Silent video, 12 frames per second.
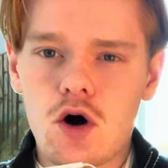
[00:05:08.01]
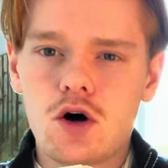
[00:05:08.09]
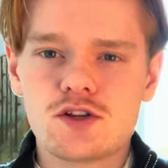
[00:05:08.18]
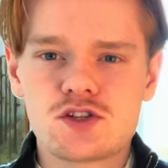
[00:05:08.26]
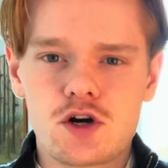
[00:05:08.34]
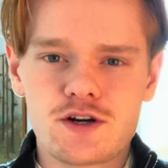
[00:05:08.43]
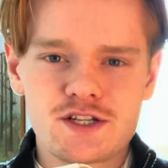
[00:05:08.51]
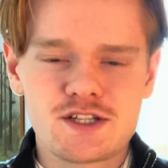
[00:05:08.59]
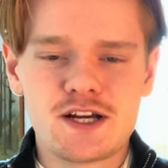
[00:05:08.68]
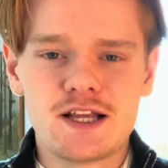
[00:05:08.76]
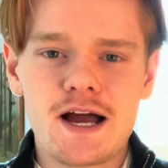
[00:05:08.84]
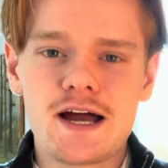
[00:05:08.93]
odds are
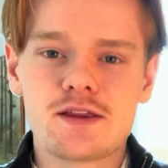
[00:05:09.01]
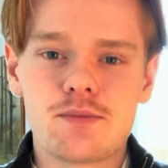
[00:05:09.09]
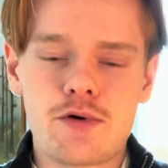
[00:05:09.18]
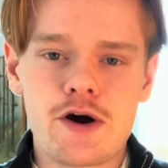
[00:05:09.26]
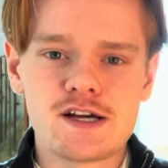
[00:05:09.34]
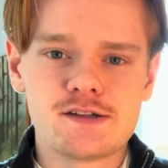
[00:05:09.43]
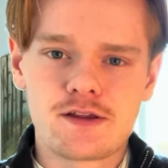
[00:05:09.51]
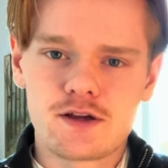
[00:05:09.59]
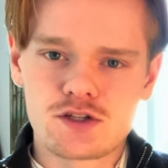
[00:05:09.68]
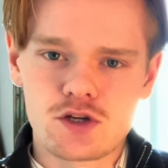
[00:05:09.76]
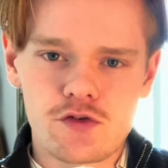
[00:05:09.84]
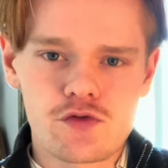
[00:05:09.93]
still at the price that the
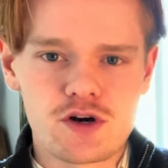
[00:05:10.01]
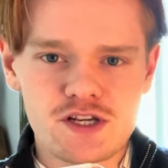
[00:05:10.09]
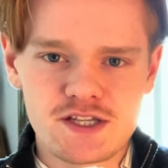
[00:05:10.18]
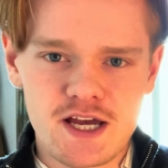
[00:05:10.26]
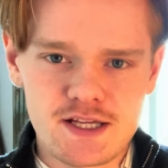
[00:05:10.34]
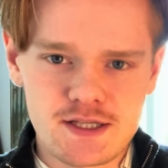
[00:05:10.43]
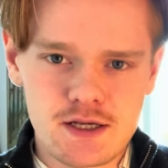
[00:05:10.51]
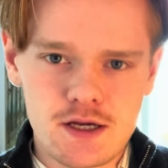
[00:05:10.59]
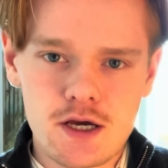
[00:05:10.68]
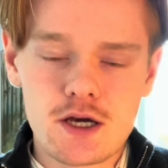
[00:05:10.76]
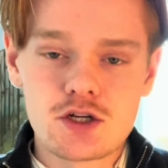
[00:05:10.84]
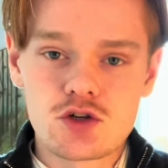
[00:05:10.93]
software says
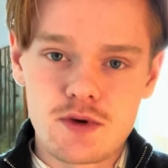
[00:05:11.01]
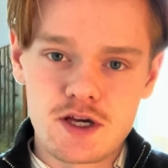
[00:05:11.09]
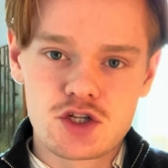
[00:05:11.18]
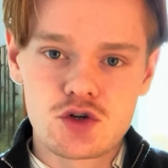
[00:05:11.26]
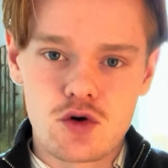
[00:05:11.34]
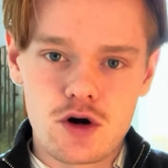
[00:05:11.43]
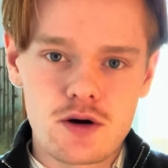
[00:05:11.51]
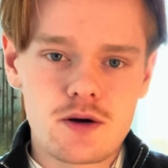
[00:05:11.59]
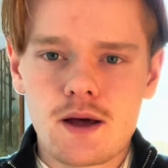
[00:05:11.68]
to make sure.